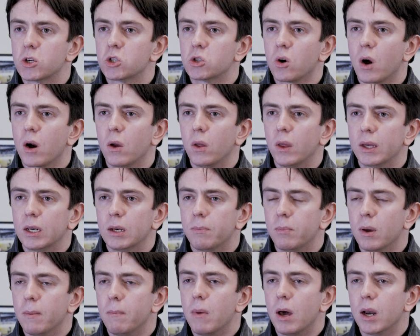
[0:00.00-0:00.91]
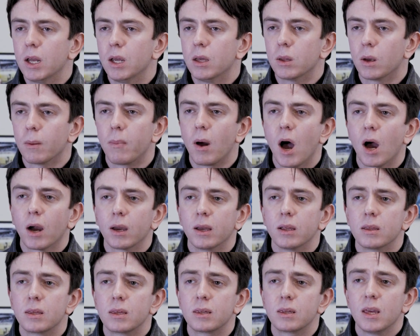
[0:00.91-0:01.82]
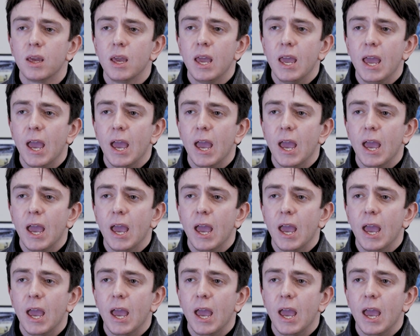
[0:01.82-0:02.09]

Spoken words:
struggling to put money in their pockets.